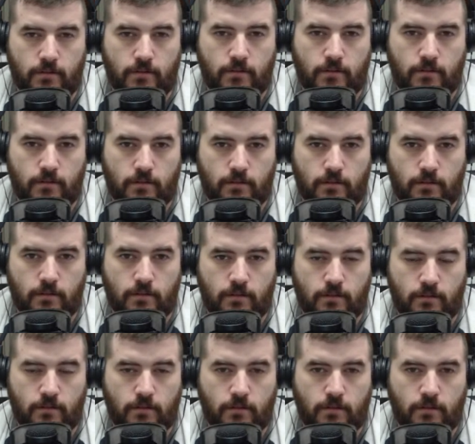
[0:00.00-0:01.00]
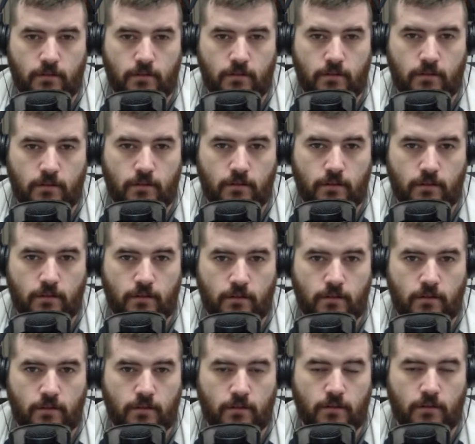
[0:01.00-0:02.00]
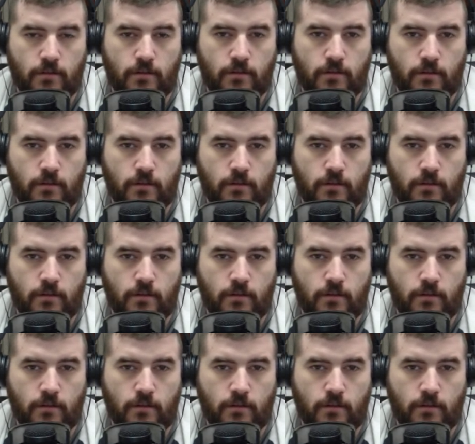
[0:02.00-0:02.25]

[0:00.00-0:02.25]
(no one is talking)